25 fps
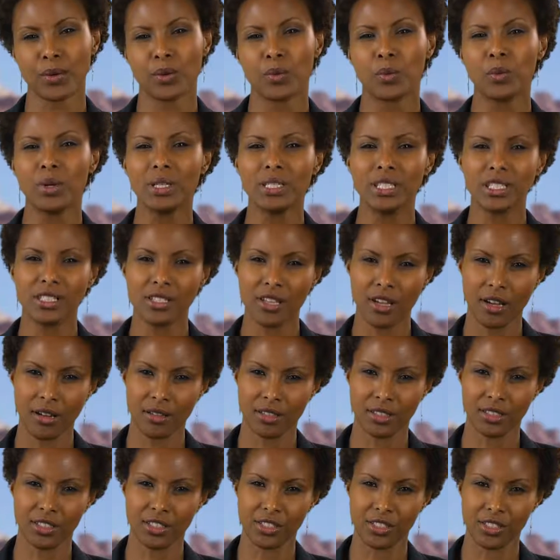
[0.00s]
What is
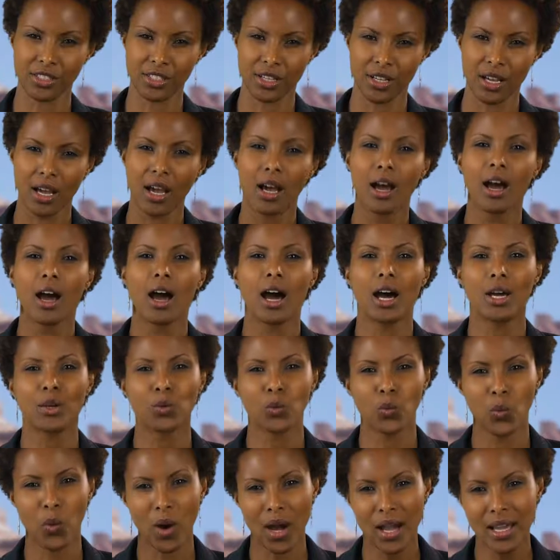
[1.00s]
heritage
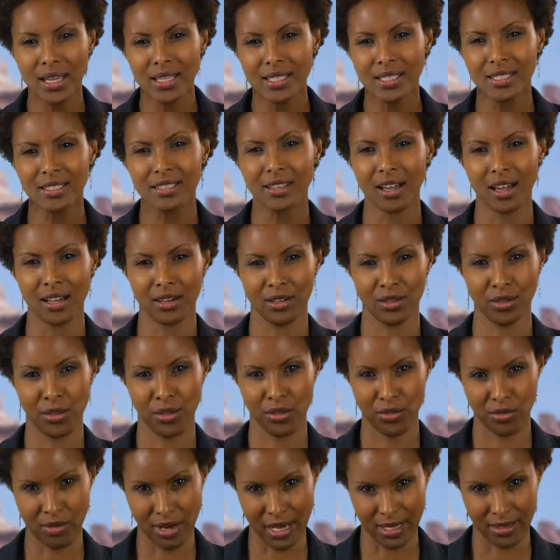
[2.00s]
and why is it under
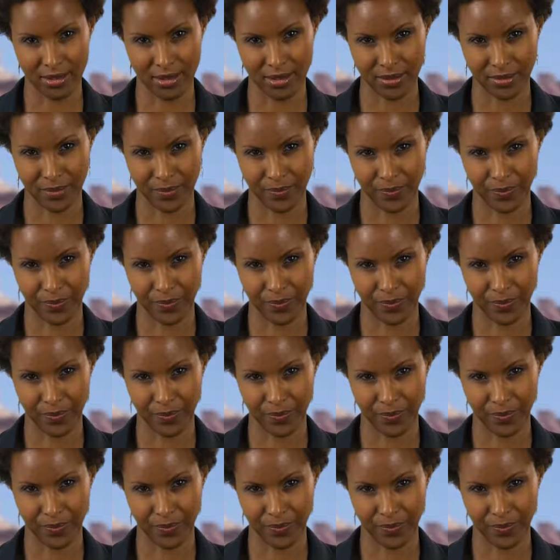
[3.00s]
threat?